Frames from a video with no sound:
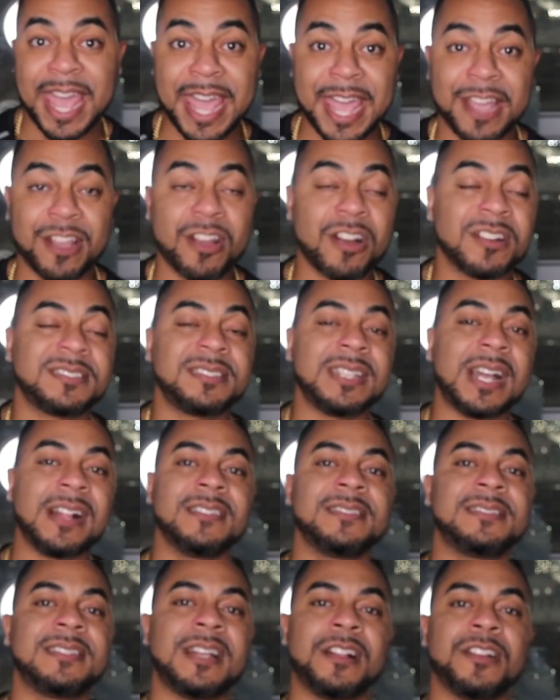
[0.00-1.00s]
And
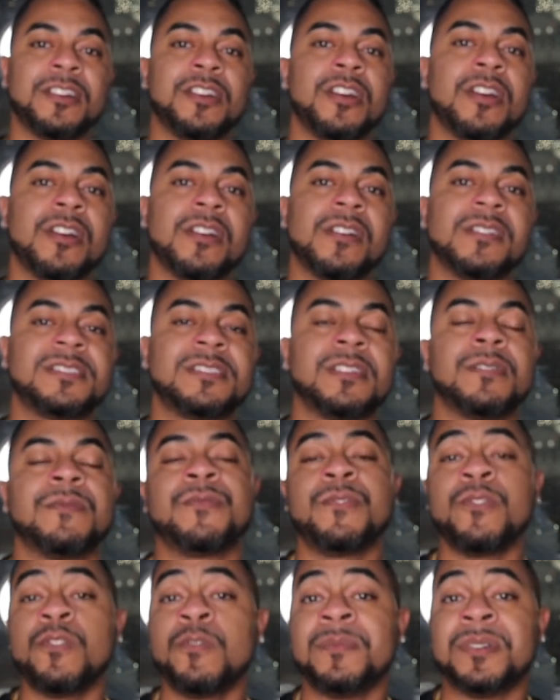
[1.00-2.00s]
Garcelle is telling her
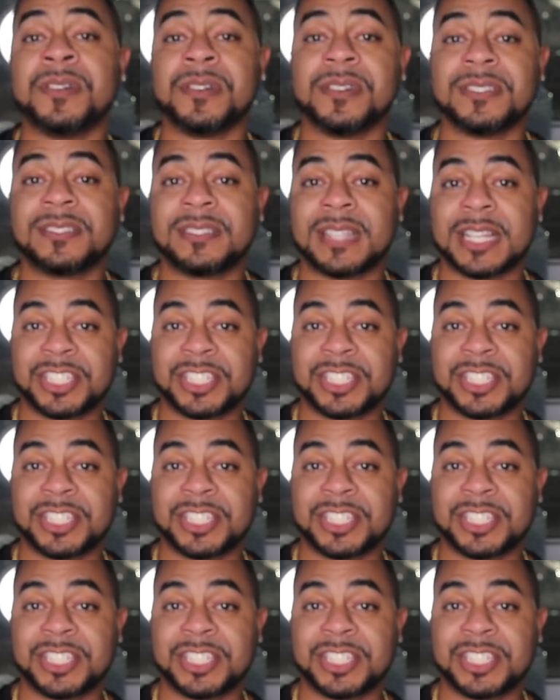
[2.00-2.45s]
some rumors